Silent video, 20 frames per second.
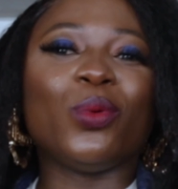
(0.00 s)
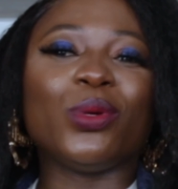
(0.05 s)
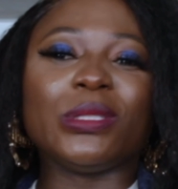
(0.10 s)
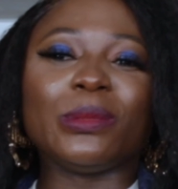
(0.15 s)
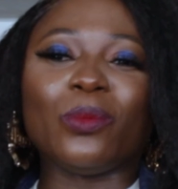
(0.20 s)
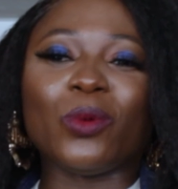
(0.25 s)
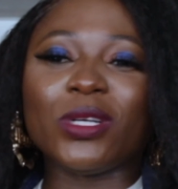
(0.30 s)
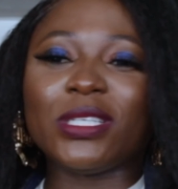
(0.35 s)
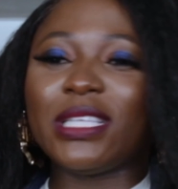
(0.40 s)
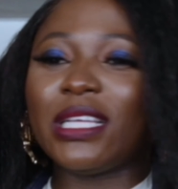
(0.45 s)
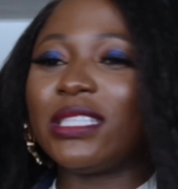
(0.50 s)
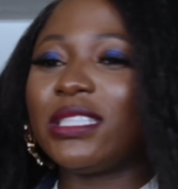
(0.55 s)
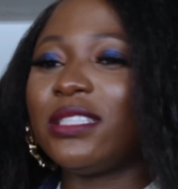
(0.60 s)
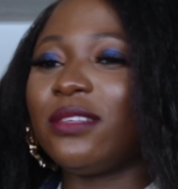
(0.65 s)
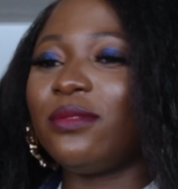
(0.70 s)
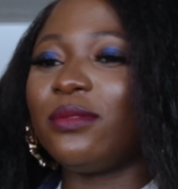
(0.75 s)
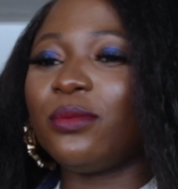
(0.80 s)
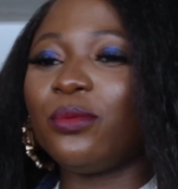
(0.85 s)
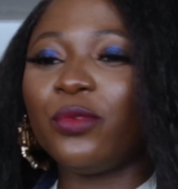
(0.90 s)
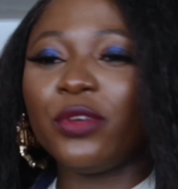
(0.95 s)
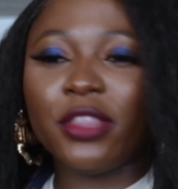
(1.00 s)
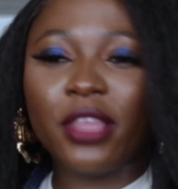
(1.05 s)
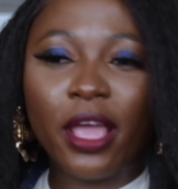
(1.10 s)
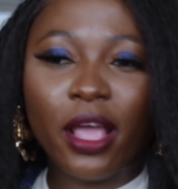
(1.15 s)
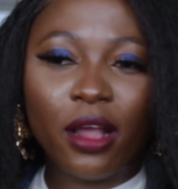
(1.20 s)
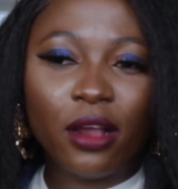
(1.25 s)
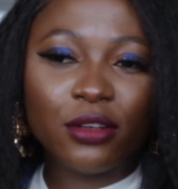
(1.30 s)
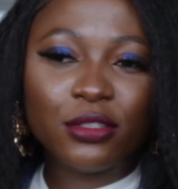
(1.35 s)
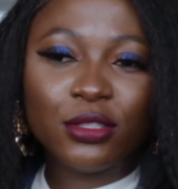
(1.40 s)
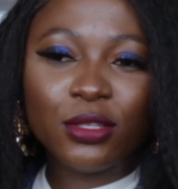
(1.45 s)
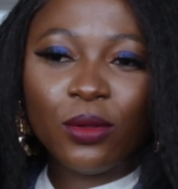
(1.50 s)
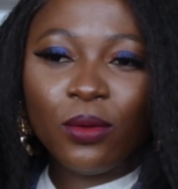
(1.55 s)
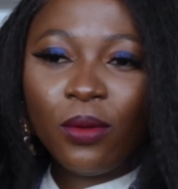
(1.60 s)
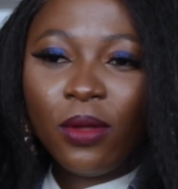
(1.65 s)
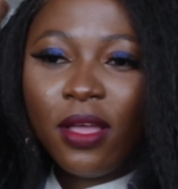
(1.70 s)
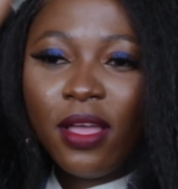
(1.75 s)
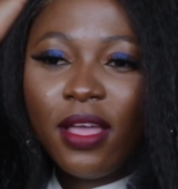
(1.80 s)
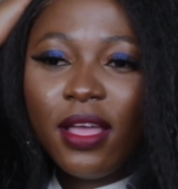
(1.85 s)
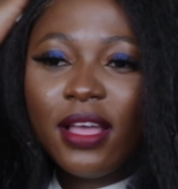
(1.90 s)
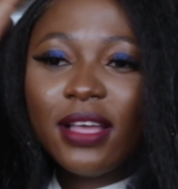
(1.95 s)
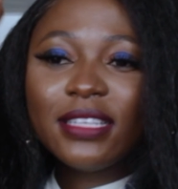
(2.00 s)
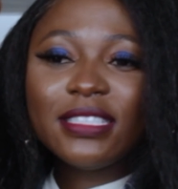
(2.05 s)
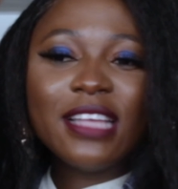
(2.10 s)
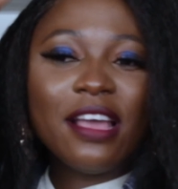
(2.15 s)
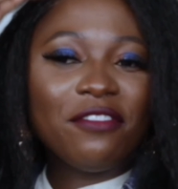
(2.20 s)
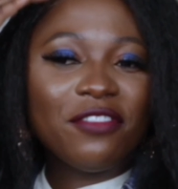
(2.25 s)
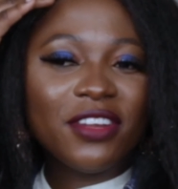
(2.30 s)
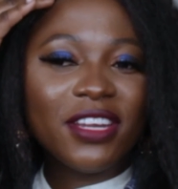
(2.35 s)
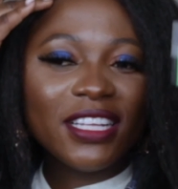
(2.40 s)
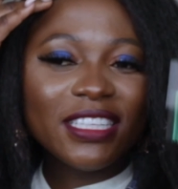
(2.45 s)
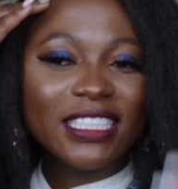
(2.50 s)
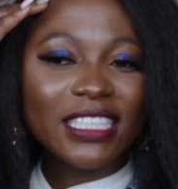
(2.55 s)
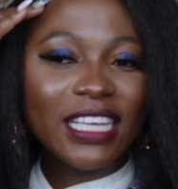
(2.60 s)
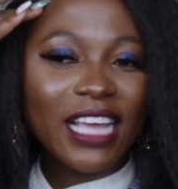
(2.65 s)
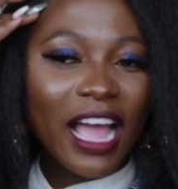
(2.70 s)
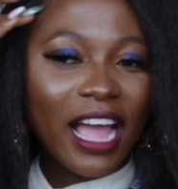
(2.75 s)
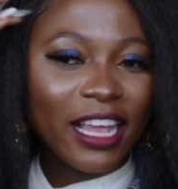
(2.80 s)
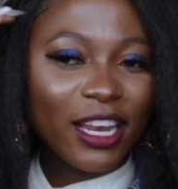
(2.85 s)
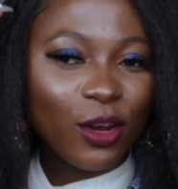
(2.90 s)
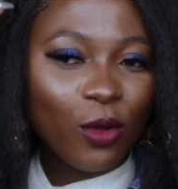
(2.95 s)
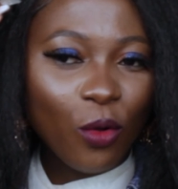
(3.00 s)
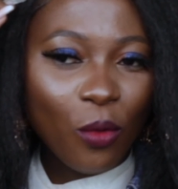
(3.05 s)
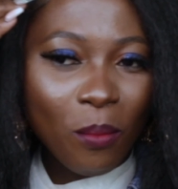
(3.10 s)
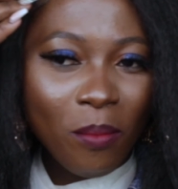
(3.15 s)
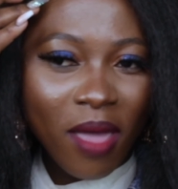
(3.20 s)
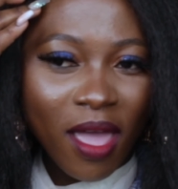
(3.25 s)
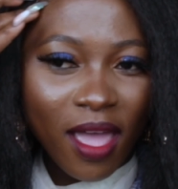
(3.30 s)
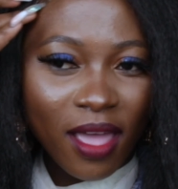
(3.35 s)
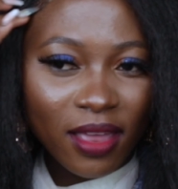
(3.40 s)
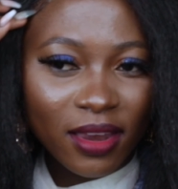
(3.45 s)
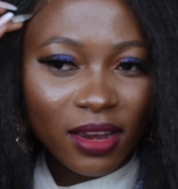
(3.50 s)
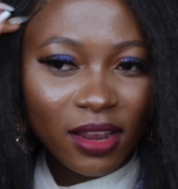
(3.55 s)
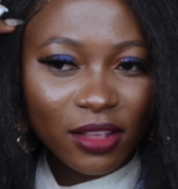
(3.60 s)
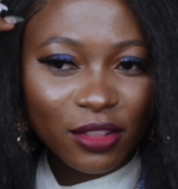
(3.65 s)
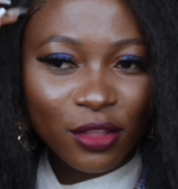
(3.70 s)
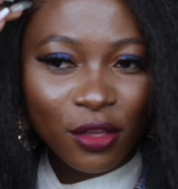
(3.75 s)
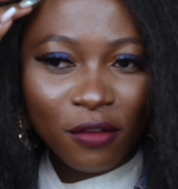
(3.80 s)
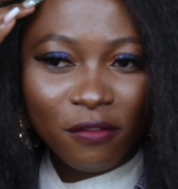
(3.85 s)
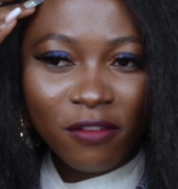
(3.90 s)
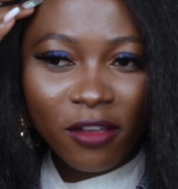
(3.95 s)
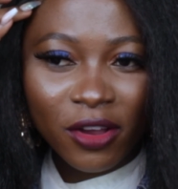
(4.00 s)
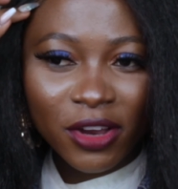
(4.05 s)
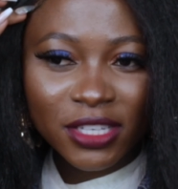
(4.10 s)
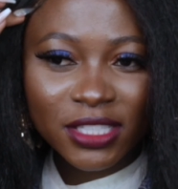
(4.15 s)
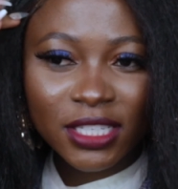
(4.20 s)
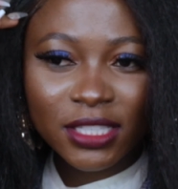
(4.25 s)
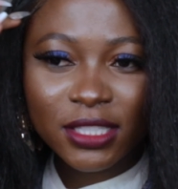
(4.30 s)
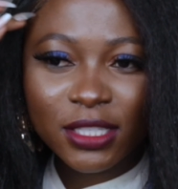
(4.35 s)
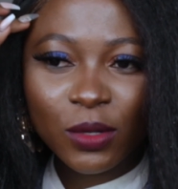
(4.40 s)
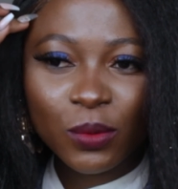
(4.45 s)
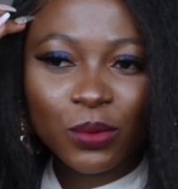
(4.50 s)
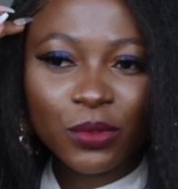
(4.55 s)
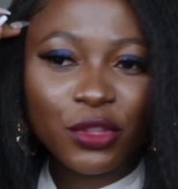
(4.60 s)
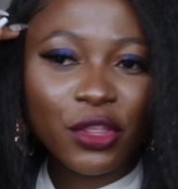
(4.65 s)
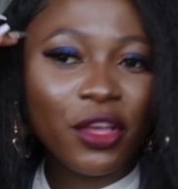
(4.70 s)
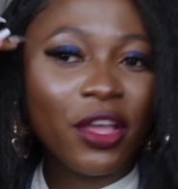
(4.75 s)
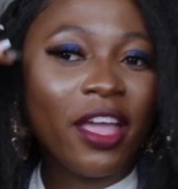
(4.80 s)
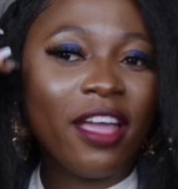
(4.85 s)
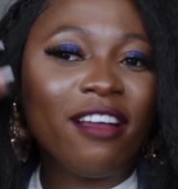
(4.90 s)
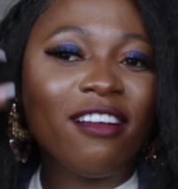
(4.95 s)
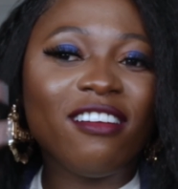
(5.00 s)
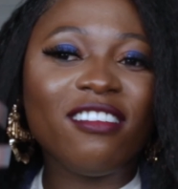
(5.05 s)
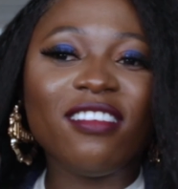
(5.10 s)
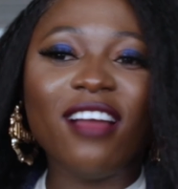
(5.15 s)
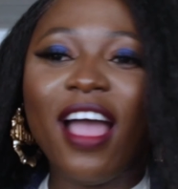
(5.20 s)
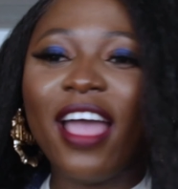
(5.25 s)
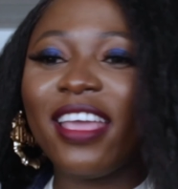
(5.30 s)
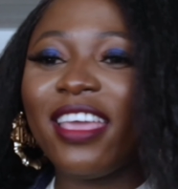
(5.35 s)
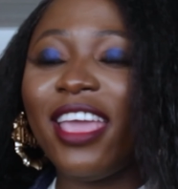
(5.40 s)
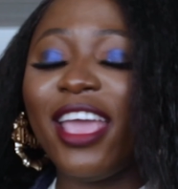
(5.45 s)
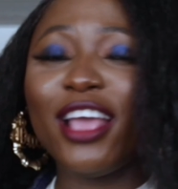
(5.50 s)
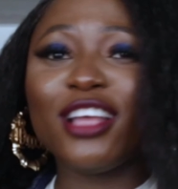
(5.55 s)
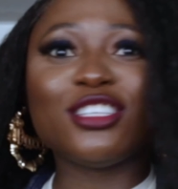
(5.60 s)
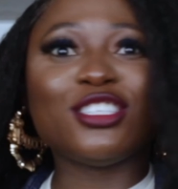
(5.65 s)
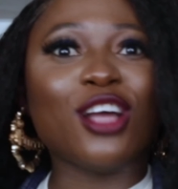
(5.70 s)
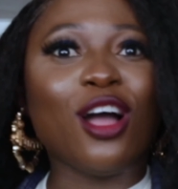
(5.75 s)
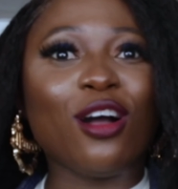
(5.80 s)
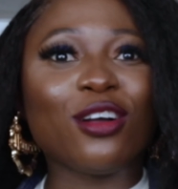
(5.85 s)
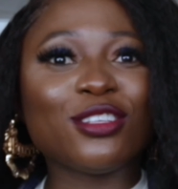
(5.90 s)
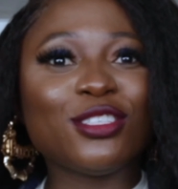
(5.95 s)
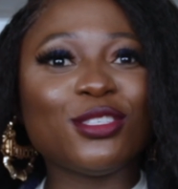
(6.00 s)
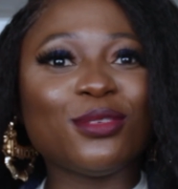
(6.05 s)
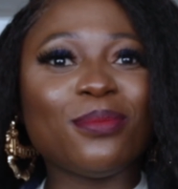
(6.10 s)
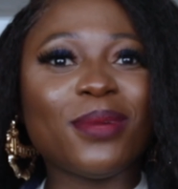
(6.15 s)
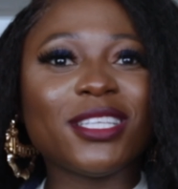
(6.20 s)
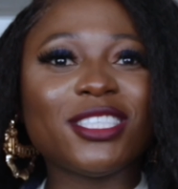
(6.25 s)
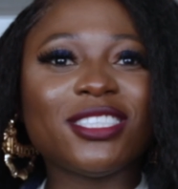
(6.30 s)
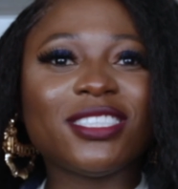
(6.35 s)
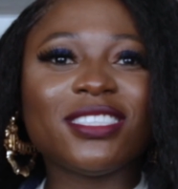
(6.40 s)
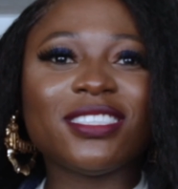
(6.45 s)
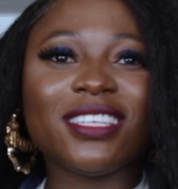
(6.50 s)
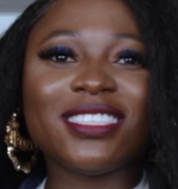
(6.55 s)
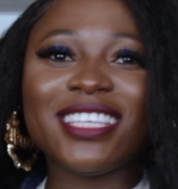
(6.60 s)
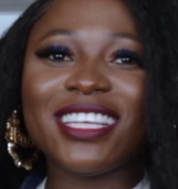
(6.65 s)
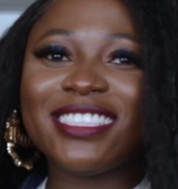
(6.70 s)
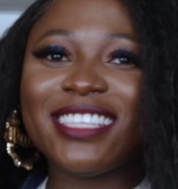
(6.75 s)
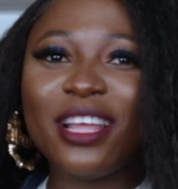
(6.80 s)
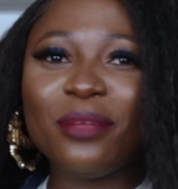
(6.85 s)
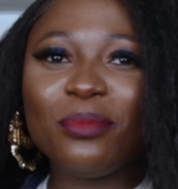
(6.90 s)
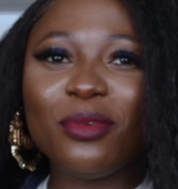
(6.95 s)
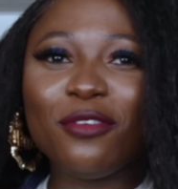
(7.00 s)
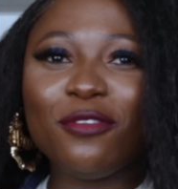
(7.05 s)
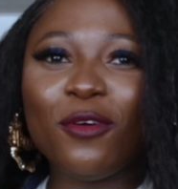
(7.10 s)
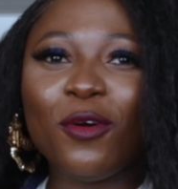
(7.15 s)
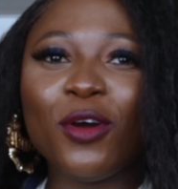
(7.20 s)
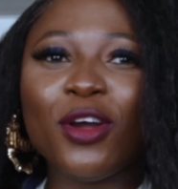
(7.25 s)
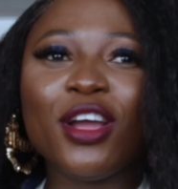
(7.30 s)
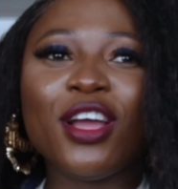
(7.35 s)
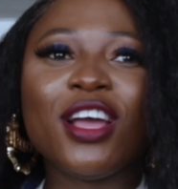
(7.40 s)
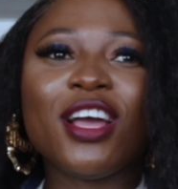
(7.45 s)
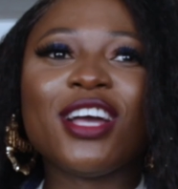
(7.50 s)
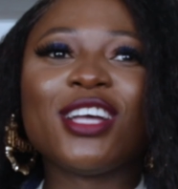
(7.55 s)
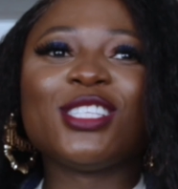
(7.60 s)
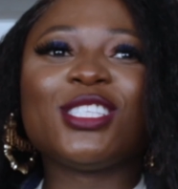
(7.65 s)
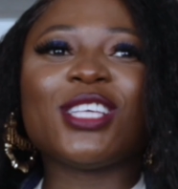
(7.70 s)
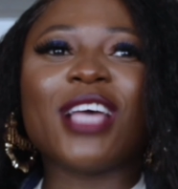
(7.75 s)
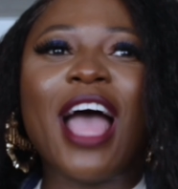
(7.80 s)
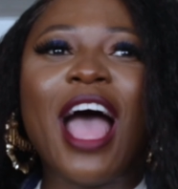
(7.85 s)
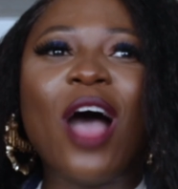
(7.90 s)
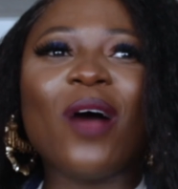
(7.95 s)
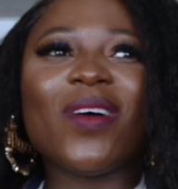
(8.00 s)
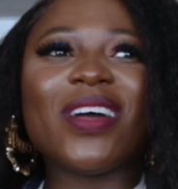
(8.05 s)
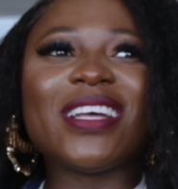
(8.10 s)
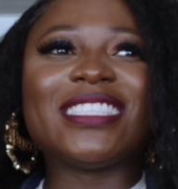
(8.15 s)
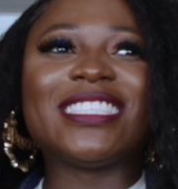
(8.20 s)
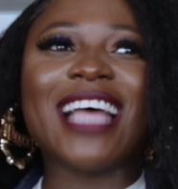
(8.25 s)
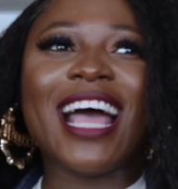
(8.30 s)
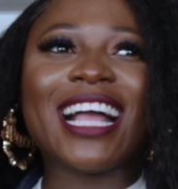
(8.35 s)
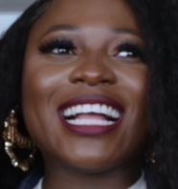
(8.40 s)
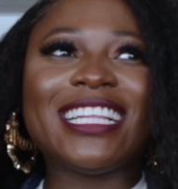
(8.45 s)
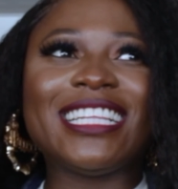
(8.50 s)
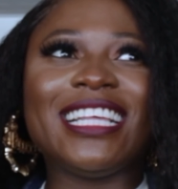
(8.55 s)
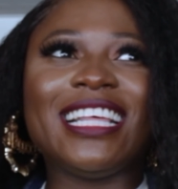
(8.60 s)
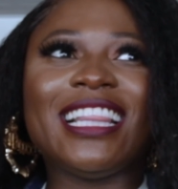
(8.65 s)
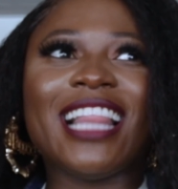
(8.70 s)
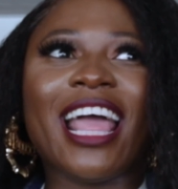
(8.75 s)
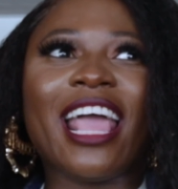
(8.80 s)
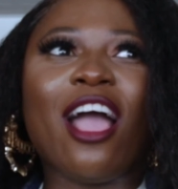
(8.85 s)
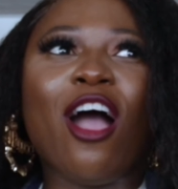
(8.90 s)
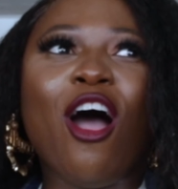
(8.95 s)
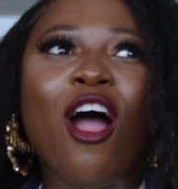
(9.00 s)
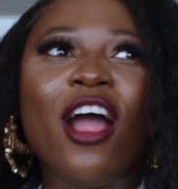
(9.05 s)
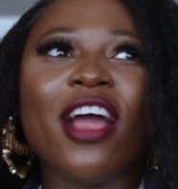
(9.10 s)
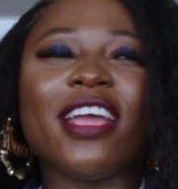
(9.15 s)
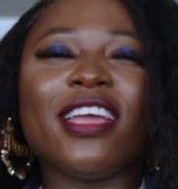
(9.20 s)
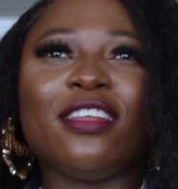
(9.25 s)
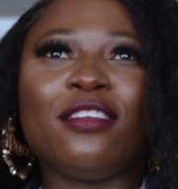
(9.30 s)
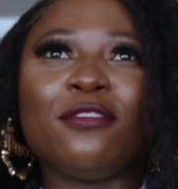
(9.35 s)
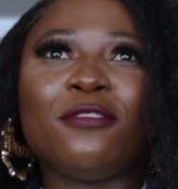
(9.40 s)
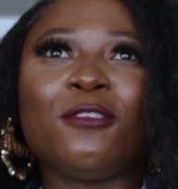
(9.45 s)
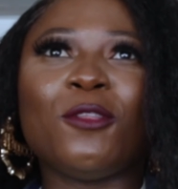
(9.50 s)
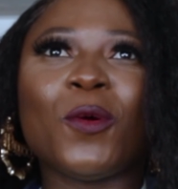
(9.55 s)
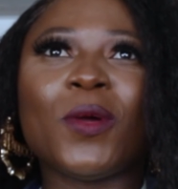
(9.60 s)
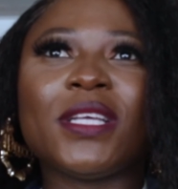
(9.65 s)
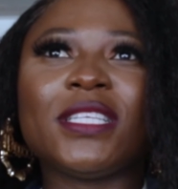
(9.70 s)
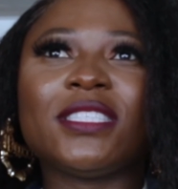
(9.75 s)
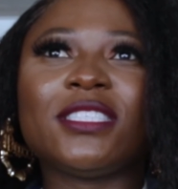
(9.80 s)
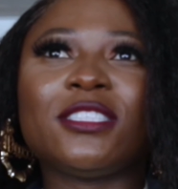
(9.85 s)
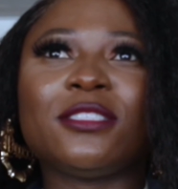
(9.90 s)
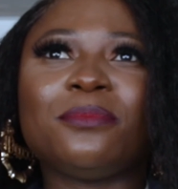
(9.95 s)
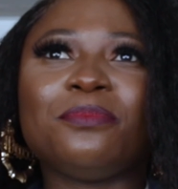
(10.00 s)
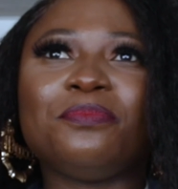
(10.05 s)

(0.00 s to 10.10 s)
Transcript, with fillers: who's more sensitive with hair so definitely i know men they're very detailed with their hair i can't talk too much as i said before to how exactly like art influence